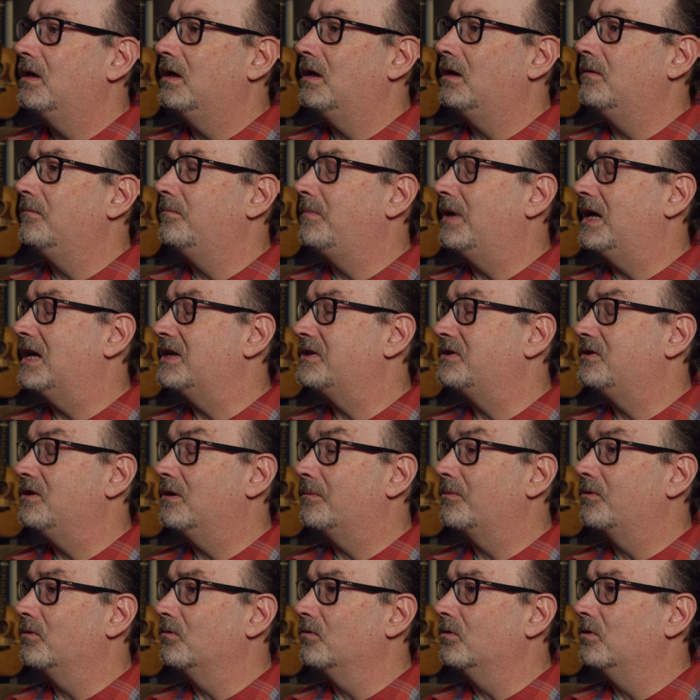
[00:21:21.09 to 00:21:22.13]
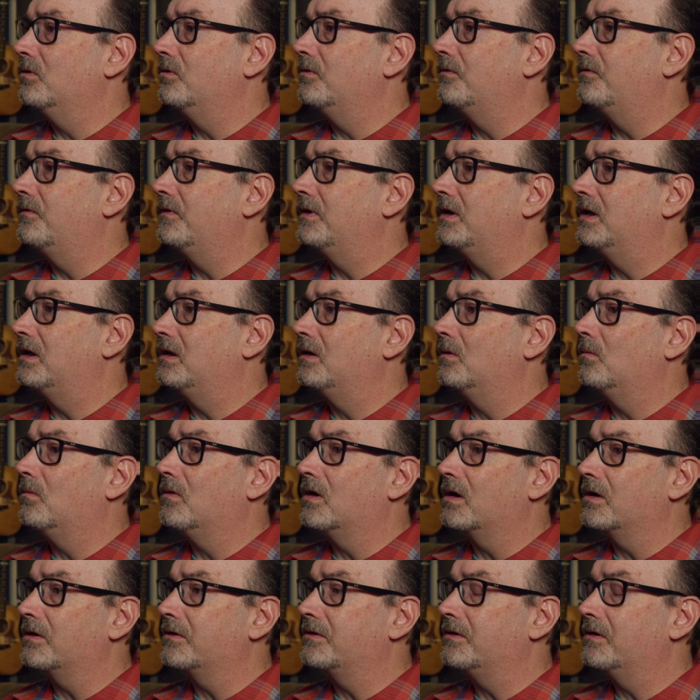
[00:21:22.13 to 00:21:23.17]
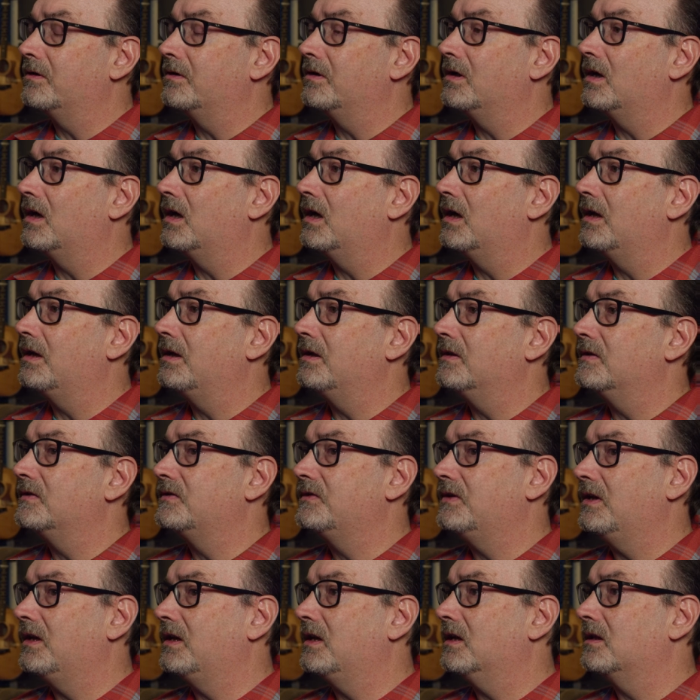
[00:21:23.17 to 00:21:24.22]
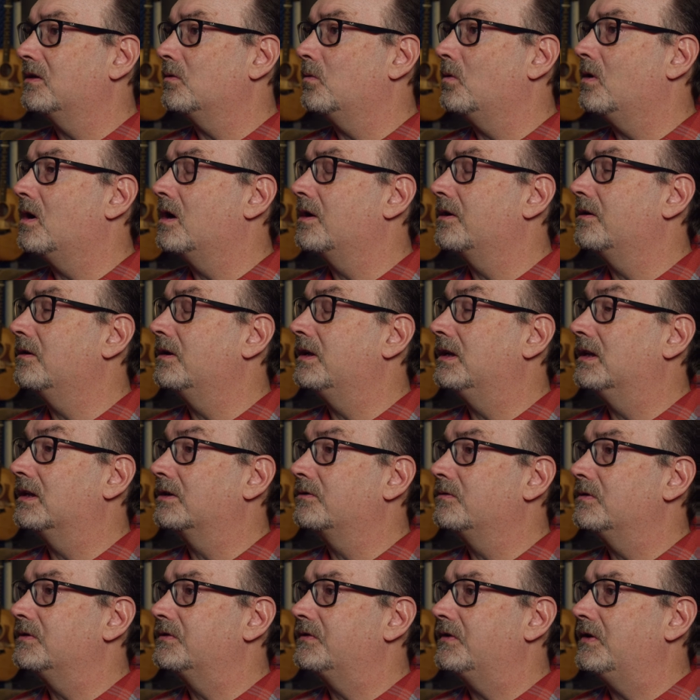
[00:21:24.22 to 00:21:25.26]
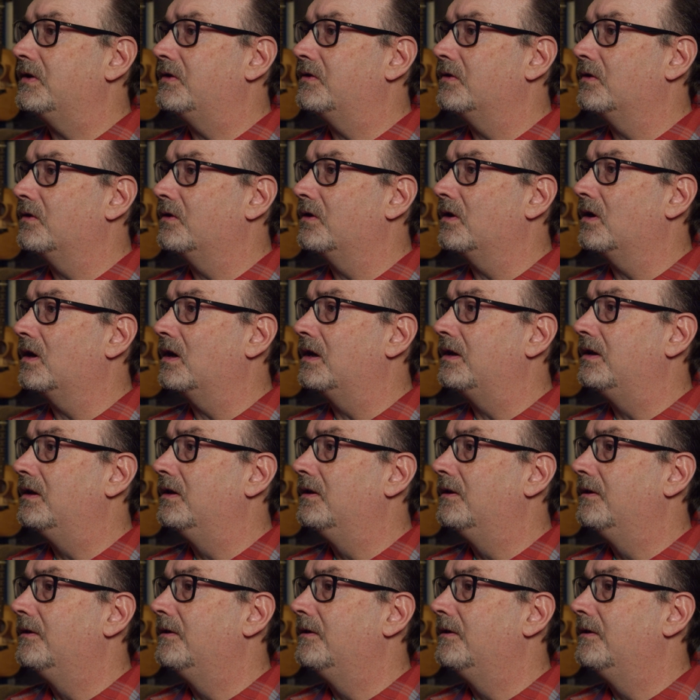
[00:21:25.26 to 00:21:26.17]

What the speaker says: and patching up the roof and getting the water turned on, and the city got the water and the electricity turned on.